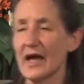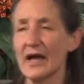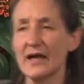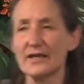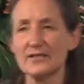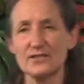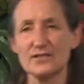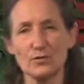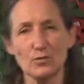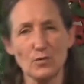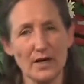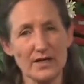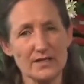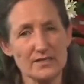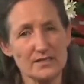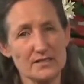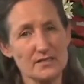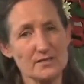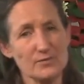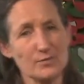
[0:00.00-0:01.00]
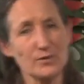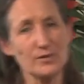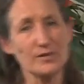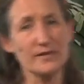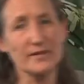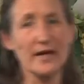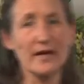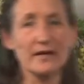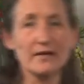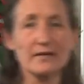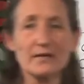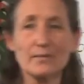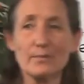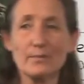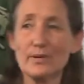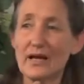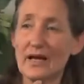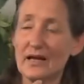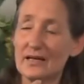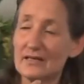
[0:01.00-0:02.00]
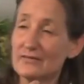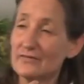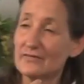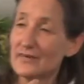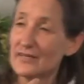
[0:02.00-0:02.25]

as the waste is pulled out of the blood